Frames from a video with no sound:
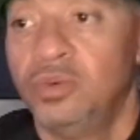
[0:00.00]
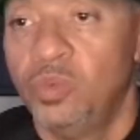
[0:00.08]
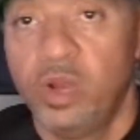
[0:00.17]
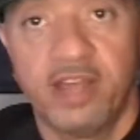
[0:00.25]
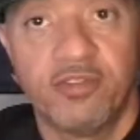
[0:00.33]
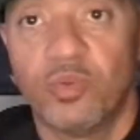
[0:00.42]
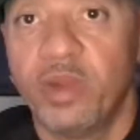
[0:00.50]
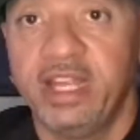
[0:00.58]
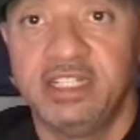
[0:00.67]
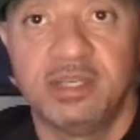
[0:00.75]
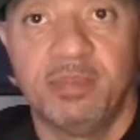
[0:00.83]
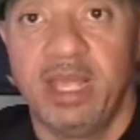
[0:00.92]
whatever
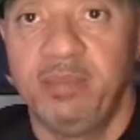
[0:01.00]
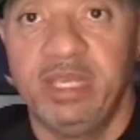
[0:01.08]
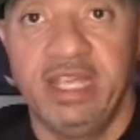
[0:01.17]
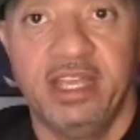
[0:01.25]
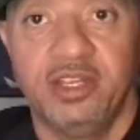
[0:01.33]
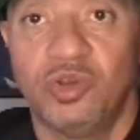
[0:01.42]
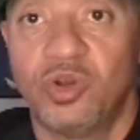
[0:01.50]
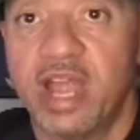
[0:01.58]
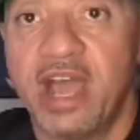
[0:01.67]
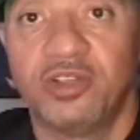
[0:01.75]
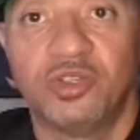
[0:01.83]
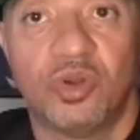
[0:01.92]
range it may be, indoor,
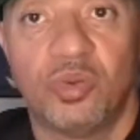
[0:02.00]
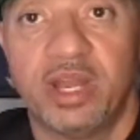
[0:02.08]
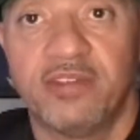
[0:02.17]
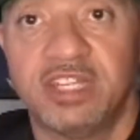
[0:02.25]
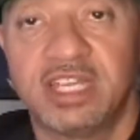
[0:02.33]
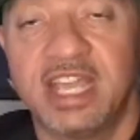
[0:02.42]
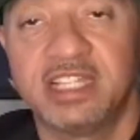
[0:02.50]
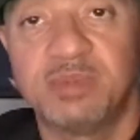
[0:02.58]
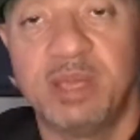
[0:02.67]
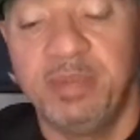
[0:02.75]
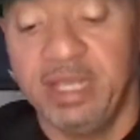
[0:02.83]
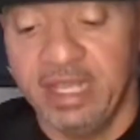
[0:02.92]
outdoor, whatever the case
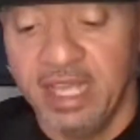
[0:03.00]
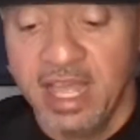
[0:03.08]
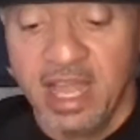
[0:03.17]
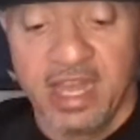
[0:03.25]
may be.